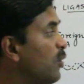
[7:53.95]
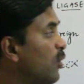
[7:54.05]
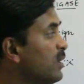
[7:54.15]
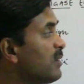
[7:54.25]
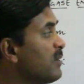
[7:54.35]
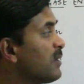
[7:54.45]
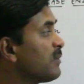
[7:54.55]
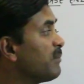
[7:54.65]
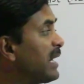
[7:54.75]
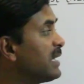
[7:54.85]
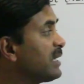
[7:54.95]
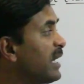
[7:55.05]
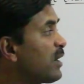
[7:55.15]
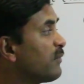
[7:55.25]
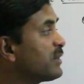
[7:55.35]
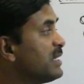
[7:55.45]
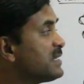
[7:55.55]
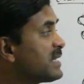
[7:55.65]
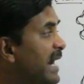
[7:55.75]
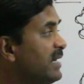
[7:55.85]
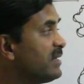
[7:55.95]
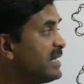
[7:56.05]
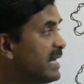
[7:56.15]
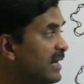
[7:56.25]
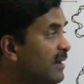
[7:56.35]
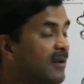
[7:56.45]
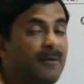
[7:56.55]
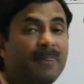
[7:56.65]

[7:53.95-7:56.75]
or by the attack of the desired DNA.